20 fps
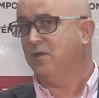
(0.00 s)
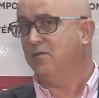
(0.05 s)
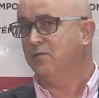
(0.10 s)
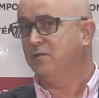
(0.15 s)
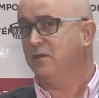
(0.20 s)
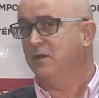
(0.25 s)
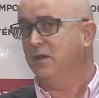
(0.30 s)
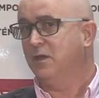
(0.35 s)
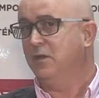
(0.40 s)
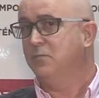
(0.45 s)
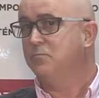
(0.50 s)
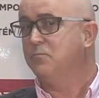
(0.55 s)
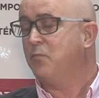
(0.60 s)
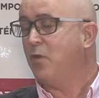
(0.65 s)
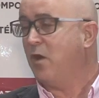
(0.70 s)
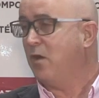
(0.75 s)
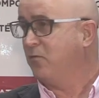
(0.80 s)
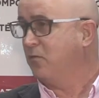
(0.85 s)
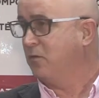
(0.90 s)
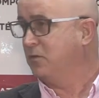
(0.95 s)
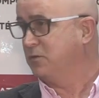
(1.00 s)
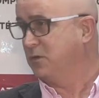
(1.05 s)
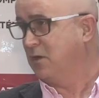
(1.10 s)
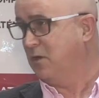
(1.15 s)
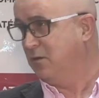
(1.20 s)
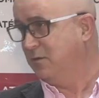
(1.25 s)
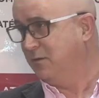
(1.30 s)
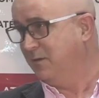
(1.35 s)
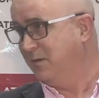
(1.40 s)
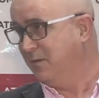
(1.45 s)
is an impoverished
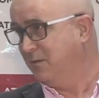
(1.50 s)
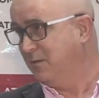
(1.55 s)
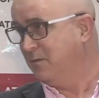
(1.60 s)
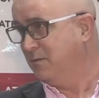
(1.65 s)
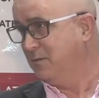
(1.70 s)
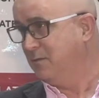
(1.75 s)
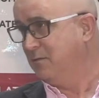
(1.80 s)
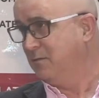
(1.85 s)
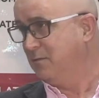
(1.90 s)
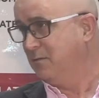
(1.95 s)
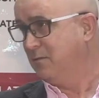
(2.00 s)
continent.